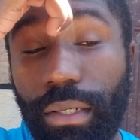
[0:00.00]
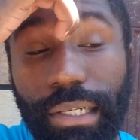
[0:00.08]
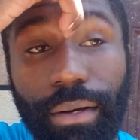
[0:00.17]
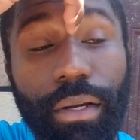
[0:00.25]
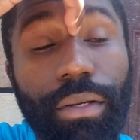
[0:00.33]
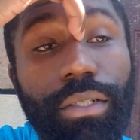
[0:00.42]

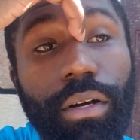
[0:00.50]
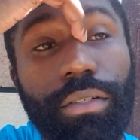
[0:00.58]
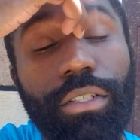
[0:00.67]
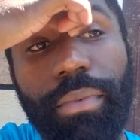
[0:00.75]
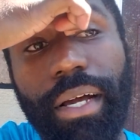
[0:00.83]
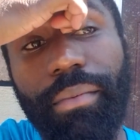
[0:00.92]
So I was talking
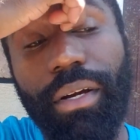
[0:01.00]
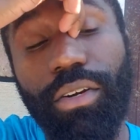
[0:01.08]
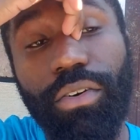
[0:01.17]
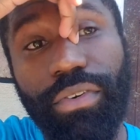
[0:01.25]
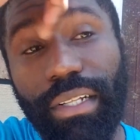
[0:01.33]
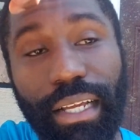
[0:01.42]
to my
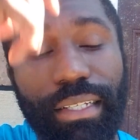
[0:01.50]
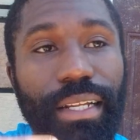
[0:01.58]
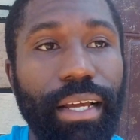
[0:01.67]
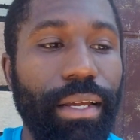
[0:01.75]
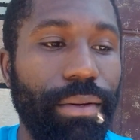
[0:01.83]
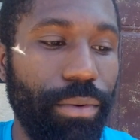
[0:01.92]
girlfriend last
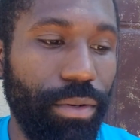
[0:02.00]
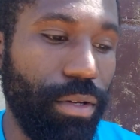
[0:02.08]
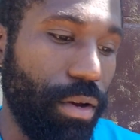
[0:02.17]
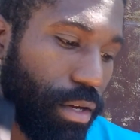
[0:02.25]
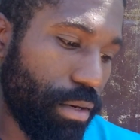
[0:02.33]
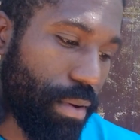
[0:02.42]
night, and we were
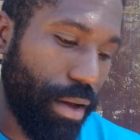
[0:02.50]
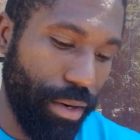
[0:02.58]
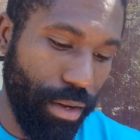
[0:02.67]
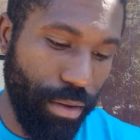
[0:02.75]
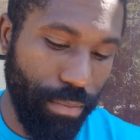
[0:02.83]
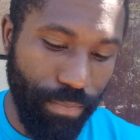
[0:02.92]
talking
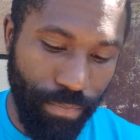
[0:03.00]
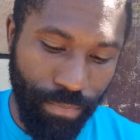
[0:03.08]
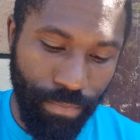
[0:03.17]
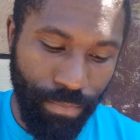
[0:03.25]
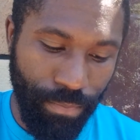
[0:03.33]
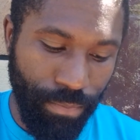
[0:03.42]
about
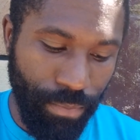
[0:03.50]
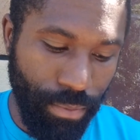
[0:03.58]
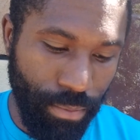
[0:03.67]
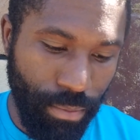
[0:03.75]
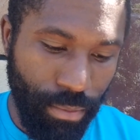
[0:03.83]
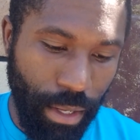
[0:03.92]

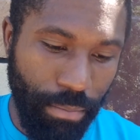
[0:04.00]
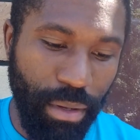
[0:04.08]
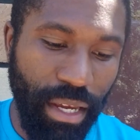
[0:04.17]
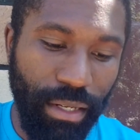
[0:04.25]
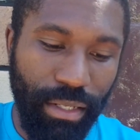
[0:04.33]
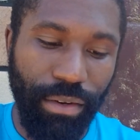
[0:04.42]
like
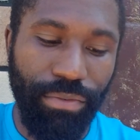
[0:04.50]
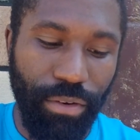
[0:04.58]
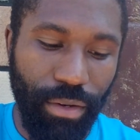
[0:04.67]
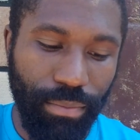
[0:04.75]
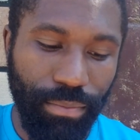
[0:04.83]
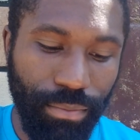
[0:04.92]
being
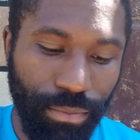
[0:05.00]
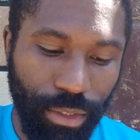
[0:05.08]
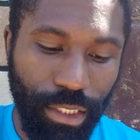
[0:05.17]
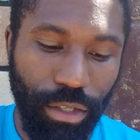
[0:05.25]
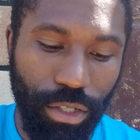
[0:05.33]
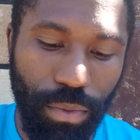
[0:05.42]
different,
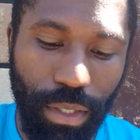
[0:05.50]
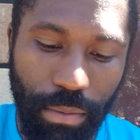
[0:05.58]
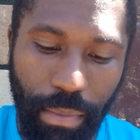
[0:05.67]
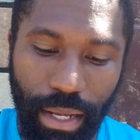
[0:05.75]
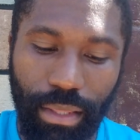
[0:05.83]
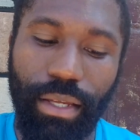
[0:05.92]
because one of
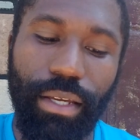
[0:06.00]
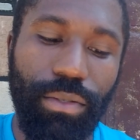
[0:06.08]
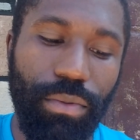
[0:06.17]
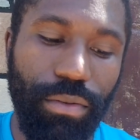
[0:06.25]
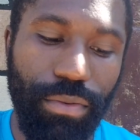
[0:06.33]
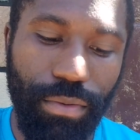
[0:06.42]
the main
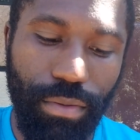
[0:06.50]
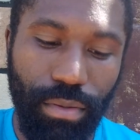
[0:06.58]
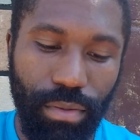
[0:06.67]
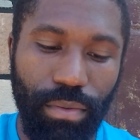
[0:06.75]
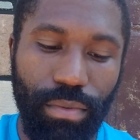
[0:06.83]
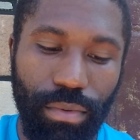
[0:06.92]
things with
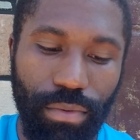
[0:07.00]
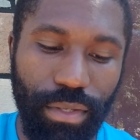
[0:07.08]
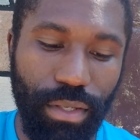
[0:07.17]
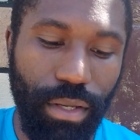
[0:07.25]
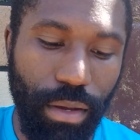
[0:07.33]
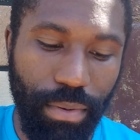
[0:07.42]

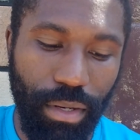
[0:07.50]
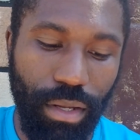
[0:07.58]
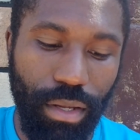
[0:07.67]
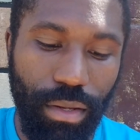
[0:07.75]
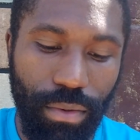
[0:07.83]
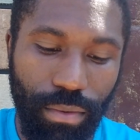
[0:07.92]
this
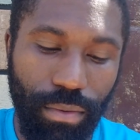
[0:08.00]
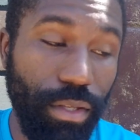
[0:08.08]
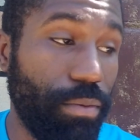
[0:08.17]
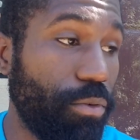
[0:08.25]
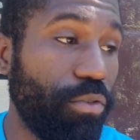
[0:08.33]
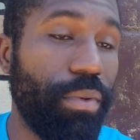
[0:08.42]
company, with
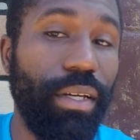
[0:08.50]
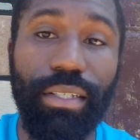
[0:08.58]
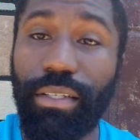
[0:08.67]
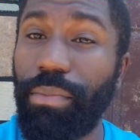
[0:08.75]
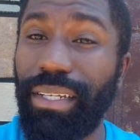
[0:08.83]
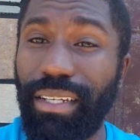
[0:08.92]
this movement,
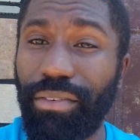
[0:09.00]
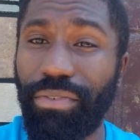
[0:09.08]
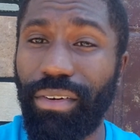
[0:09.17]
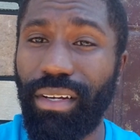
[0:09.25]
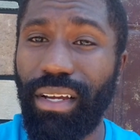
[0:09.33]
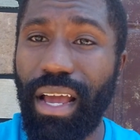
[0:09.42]
is to be
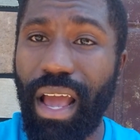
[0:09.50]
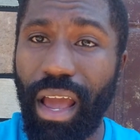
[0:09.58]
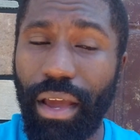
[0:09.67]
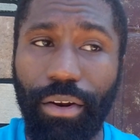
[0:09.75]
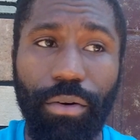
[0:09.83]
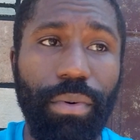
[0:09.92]
different,
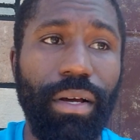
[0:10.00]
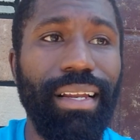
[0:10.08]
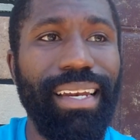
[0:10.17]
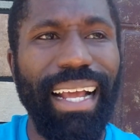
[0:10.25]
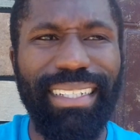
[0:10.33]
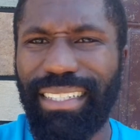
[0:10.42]
but
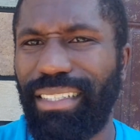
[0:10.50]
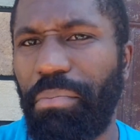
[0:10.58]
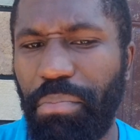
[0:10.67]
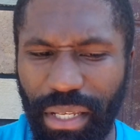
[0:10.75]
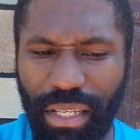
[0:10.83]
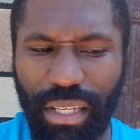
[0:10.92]
not just to
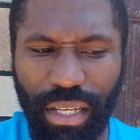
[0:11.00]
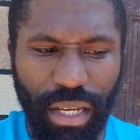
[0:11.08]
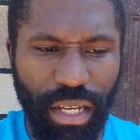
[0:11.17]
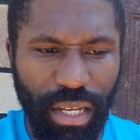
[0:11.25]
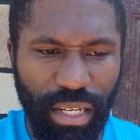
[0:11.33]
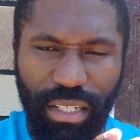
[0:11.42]
be
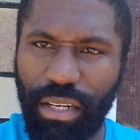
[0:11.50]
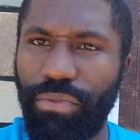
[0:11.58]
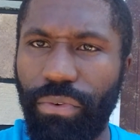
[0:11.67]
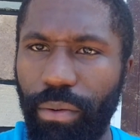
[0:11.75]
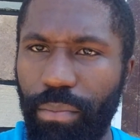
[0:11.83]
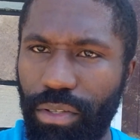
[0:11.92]

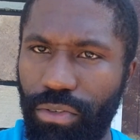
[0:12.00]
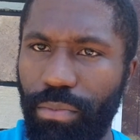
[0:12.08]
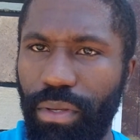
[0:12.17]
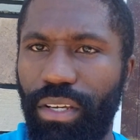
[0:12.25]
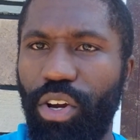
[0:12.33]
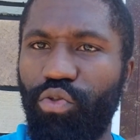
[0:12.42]
different, but to
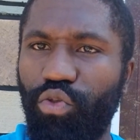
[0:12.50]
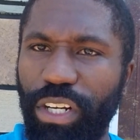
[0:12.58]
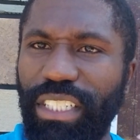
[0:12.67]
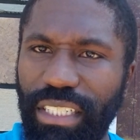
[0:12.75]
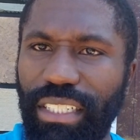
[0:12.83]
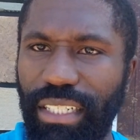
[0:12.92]
be
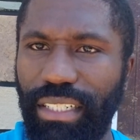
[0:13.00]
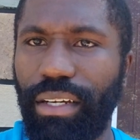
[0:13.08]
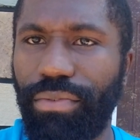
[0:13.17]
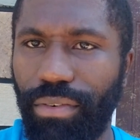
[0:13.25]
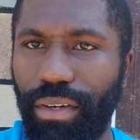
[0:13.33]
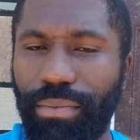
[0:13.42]
originally
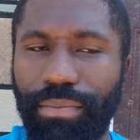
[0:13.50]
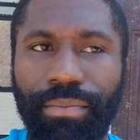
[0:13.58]
different,